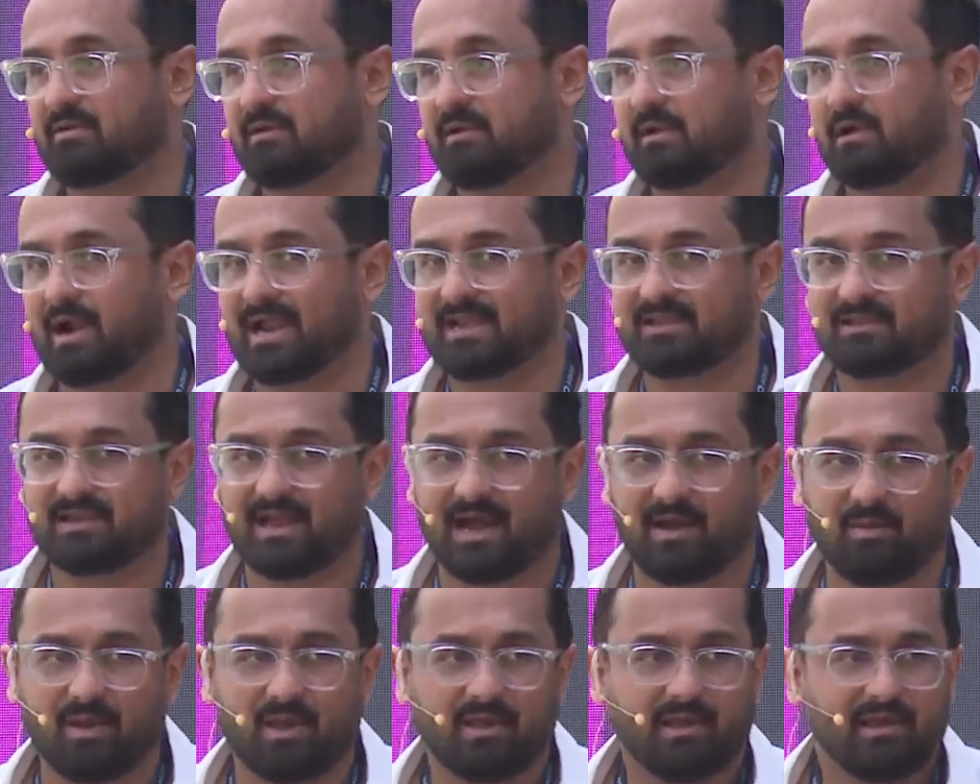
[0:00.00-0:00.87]
Right
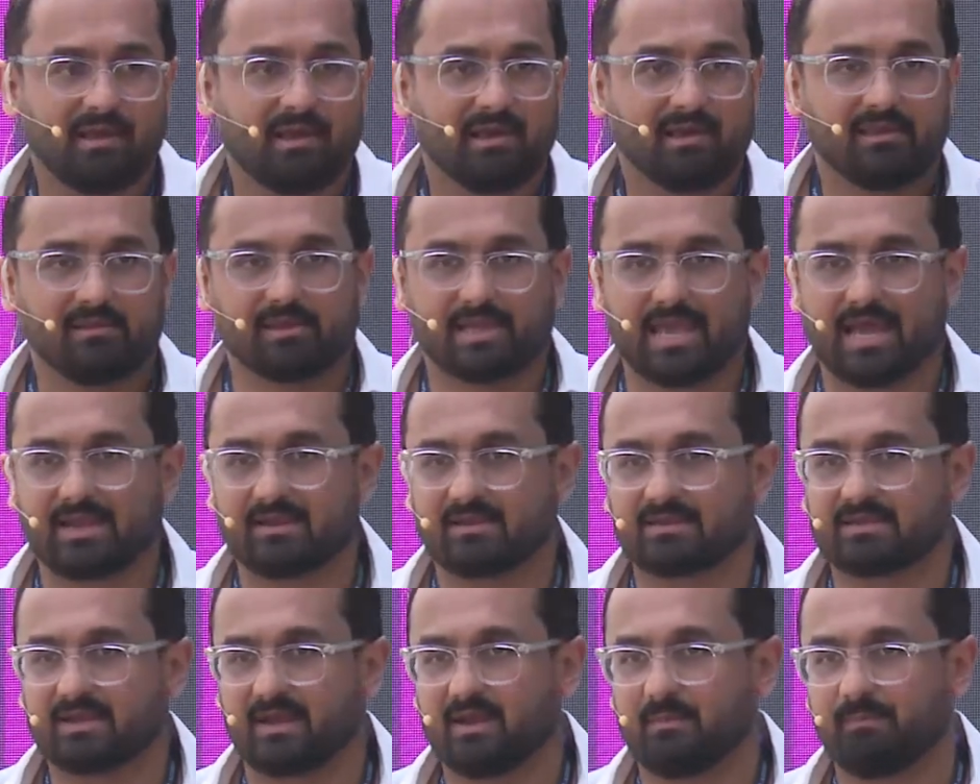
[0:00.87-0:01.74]
now, you'll get a
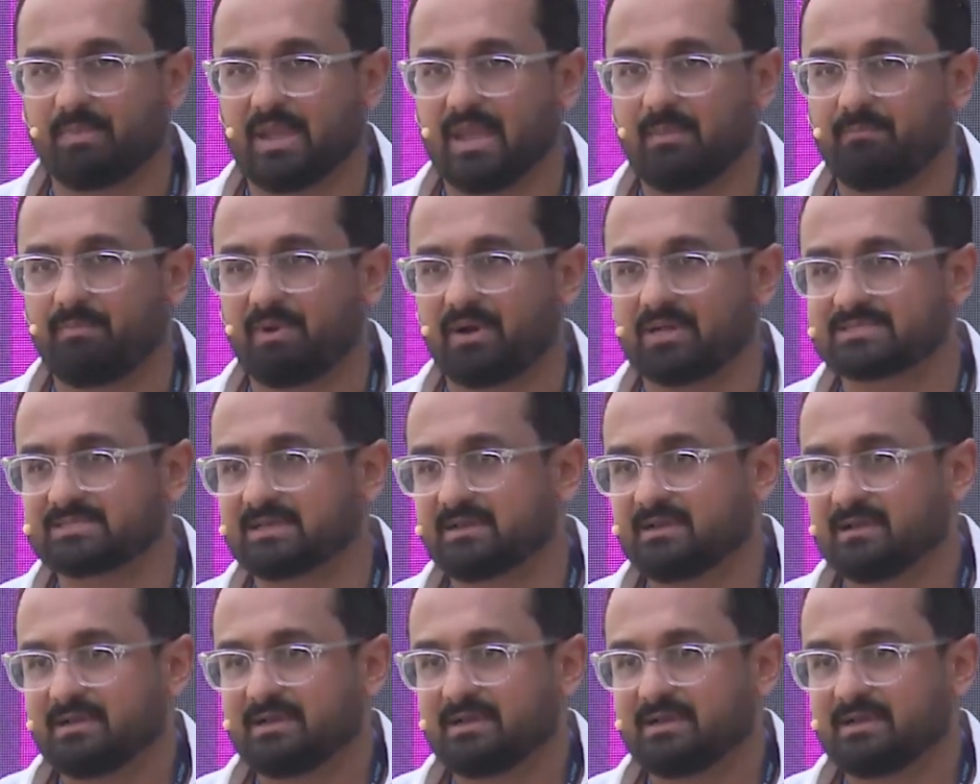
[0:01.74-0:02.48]
ton of papers,